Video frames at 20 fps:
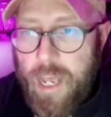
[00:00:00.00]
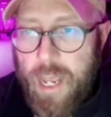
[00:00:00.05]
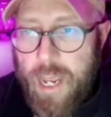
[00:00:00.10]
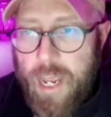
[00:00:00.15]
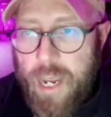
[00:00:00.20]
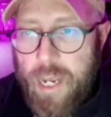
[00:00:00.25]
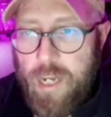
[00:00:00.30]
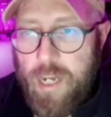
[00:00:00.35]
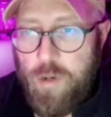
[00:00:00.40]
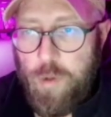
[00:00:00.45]

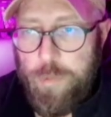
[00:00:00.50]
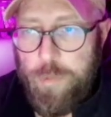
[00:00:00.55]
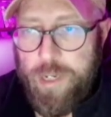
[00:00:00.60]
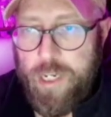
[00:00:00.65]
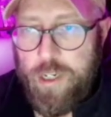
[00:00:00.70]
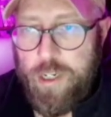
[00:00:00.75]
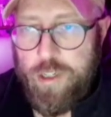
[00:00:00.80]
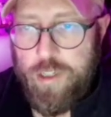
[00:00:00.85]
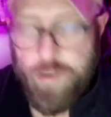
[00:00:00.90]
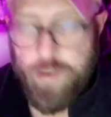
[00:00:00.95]
And what we're
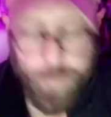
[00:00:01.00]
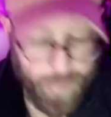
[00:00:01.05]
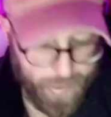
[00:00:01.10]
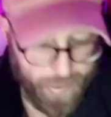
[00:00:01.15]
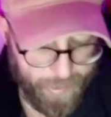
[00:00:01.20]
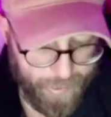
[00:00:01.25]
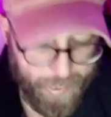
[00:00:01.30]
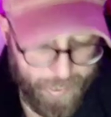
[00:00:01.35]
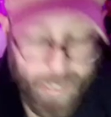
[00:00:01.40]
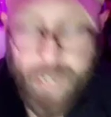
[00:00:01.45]
going to do is we're
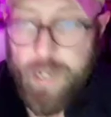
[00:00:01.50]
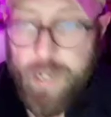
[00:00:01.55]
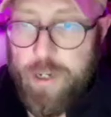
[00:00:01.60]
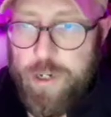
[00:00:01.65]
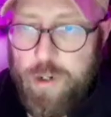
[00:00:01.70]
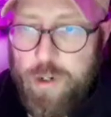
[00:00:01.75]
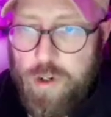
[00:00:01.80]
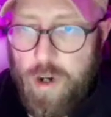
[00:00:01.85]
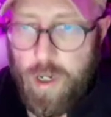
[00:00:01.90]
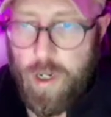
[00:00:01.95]
going to add a
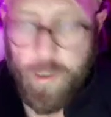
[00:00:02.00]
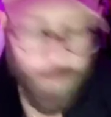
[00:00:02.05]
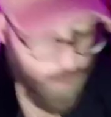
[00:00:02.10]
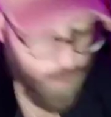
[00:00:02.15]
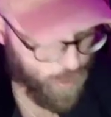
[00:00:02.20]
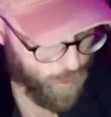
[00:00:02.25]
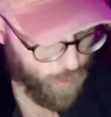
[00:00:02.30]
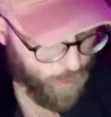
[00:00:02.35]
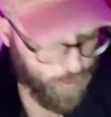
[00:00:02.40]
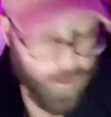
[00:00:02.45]
new column
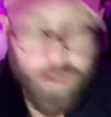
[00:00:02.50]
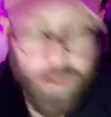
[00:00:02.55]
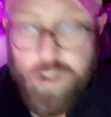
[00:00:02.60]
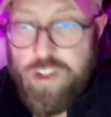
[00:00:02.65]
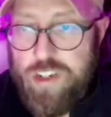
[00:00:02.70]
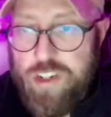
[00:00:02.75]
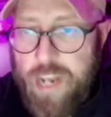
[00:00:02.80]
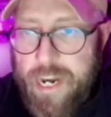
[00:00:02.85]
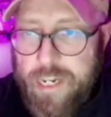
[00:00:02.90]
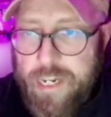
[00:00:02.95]
called
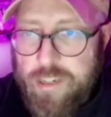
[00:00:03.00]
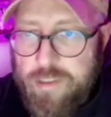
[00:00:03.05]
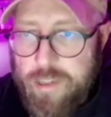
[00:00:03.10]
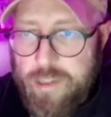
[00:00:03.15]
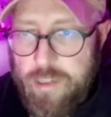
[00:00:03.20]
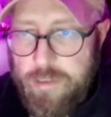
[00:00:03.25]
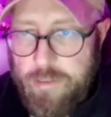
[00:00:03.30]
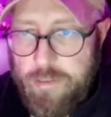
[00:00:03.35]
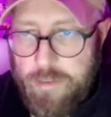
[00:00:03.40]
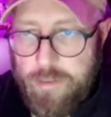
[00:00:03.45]

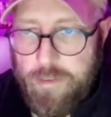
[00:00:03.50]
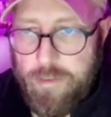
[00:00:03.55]
data.